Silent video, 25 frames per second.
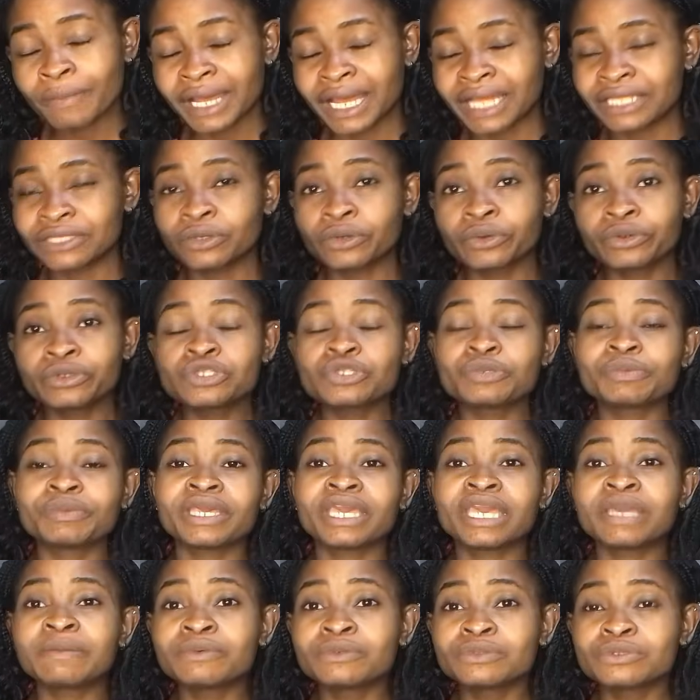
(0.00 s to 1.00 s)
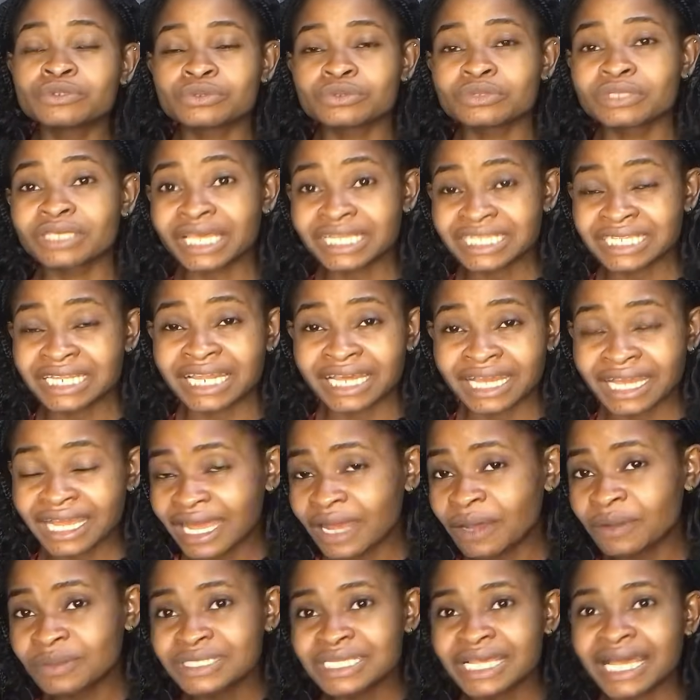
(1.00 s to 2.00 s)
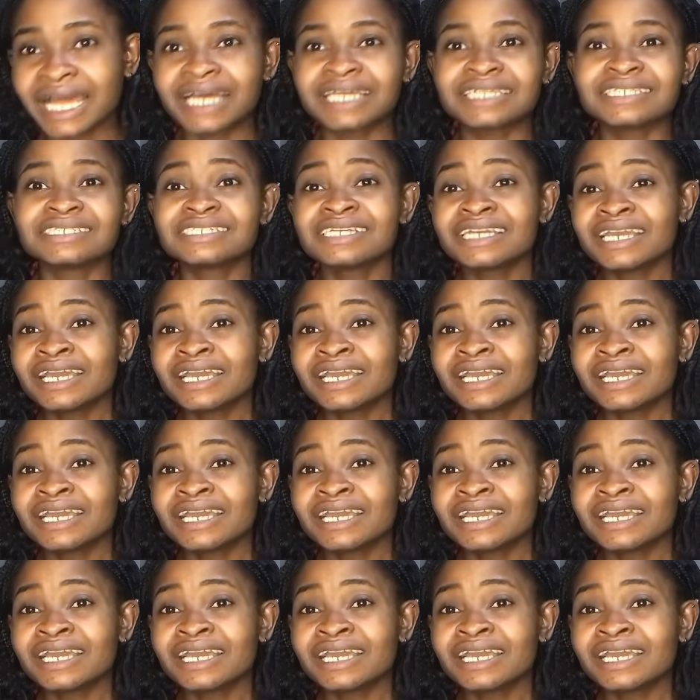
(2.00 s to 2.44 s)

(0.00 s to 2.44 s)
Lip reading: and you're going to be able to get an account and